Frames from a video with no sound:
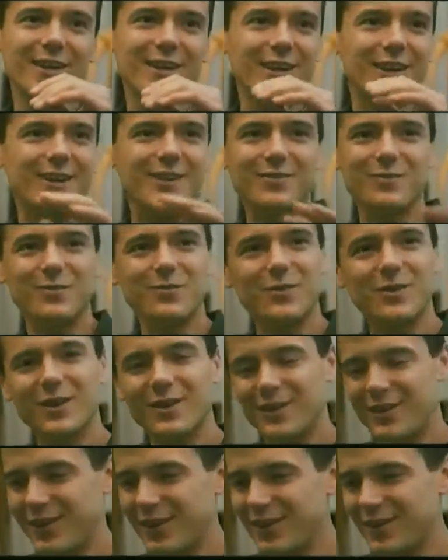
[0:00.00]
Get,
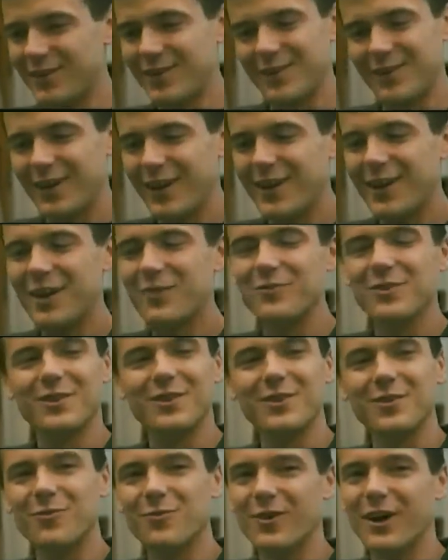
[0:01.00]
take, take
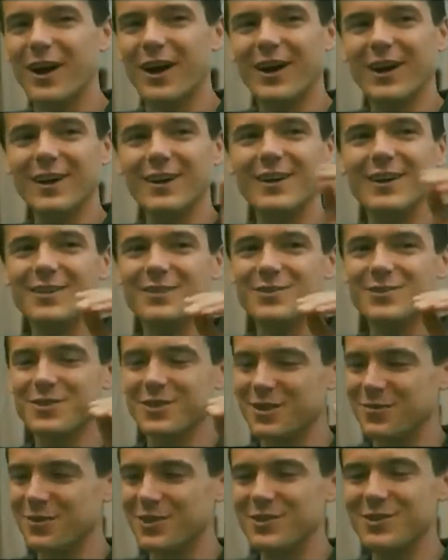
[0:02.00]
everything away and
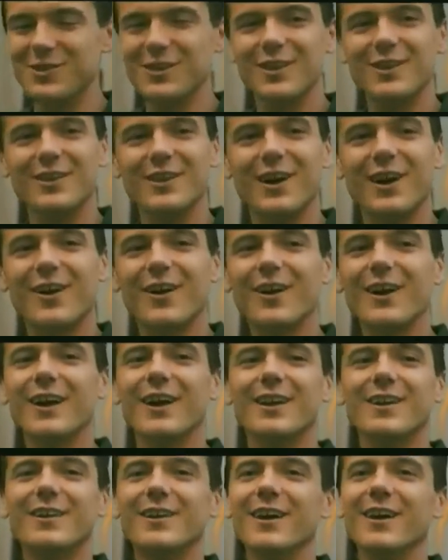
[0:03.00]
just let me sit there
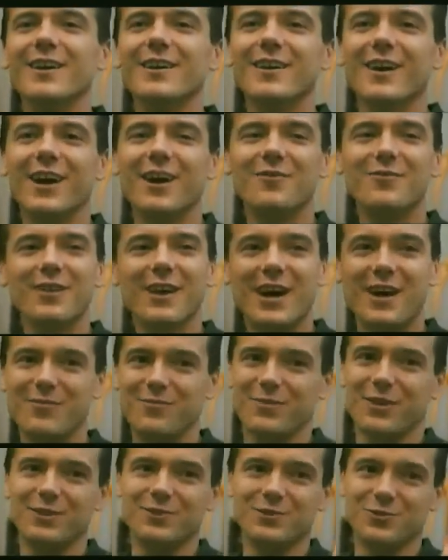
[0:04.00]
and have
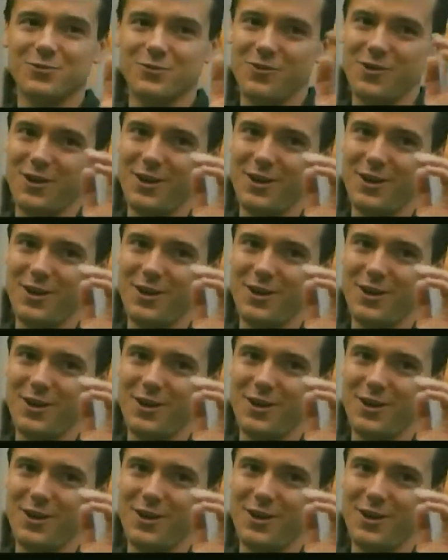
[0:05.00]
that much